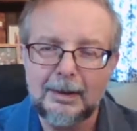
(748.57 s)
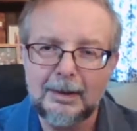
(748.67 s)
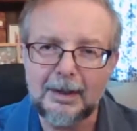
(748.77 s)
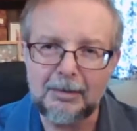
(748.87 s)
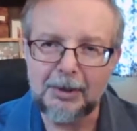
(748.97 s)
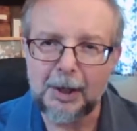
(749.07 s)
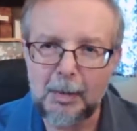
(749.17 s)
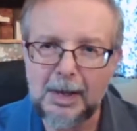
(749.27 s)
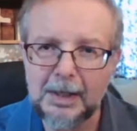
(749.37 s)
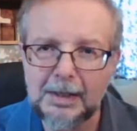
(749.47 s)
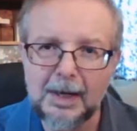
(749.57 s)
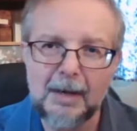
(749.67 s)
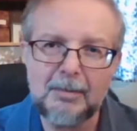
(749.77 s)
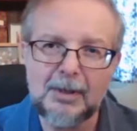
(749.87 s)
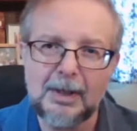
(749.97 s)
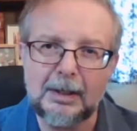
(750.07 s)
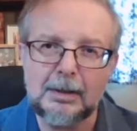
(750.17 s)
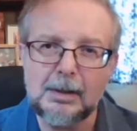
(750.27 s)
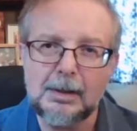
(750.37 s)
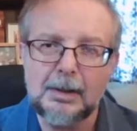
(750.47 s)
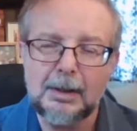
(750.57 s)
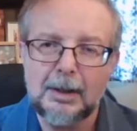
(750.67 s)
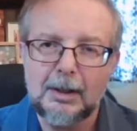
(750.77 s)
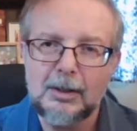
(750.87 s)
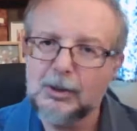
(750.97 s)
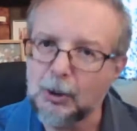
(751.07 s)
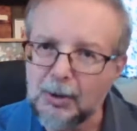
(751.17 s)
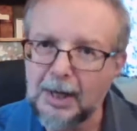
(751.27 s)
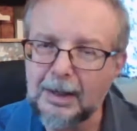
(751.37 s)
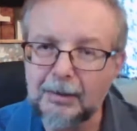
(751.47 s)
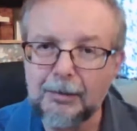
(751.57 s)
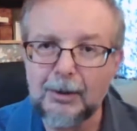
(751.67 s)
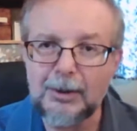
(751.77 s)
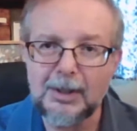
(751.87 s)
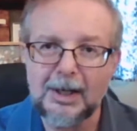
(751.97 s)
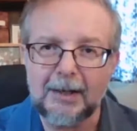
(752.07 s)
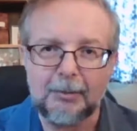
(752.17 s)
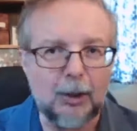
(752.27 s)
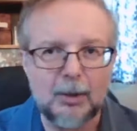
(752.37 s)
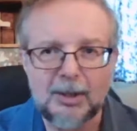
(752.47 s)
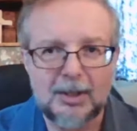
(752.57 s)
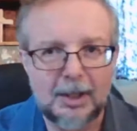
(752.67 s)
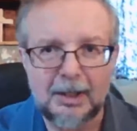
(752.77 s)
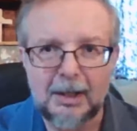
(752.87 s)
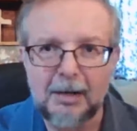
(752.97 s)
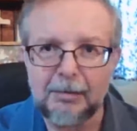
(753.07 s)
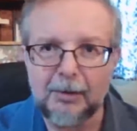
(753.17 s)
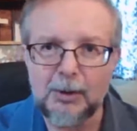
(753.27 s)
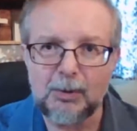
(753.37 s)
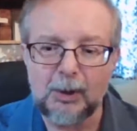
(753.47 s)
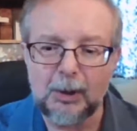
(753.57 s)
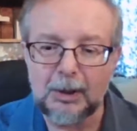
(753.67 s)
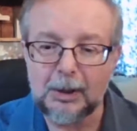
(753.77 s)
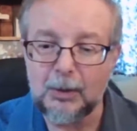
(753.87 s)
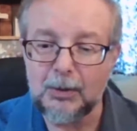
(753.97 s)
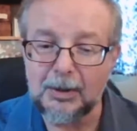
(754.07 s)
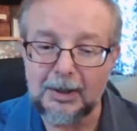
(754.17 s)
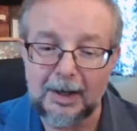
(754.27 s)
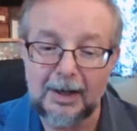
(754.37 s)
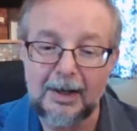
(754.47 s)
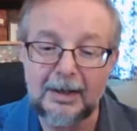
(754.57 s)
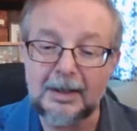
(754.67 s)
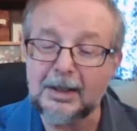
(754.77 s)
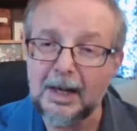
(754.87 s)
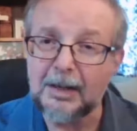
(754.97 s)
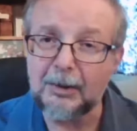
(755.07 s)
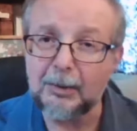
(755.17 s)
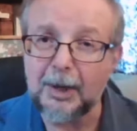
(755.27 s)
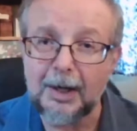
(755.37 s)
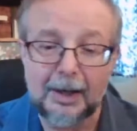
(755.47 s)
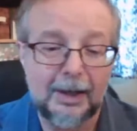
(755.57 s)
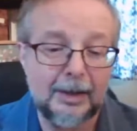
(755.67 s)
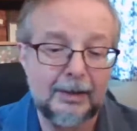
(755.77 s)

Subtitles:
I've done it many times since. So take the first step. Go and sit in that first roller coaster car and take the ride.